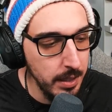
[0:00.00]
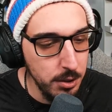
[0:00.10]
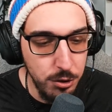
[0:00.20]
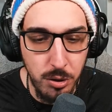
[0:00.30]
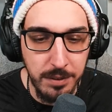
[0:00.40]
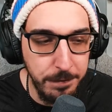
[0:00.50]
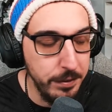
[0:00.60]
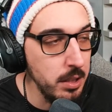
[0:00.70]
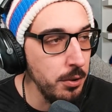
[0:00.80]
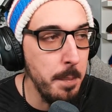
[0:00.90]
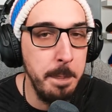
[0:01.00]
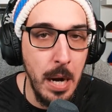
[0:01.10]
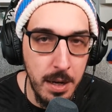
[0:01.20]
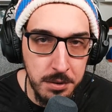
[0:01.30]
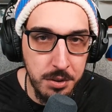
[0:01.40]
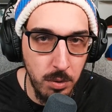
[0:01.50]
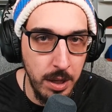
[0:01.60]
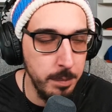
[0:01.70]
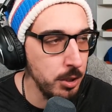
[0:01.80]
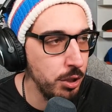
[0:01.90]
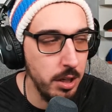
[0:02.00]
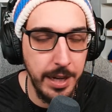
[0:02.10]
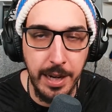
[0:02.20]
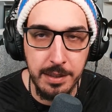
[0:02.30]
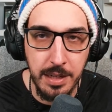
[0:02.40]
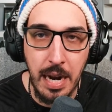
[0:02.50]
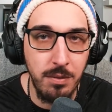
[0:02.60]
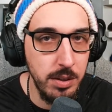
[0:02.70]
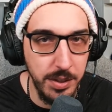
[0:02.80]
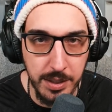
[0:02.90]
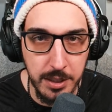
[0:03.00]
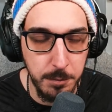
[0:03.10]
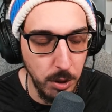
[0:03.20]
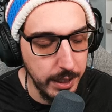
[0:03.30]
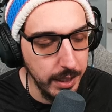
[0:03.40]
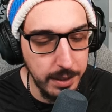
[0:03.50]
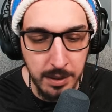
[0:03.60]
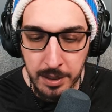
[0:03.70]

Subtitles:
You could feel the buzz around the Montreal Canadiens and everything that he's bringing.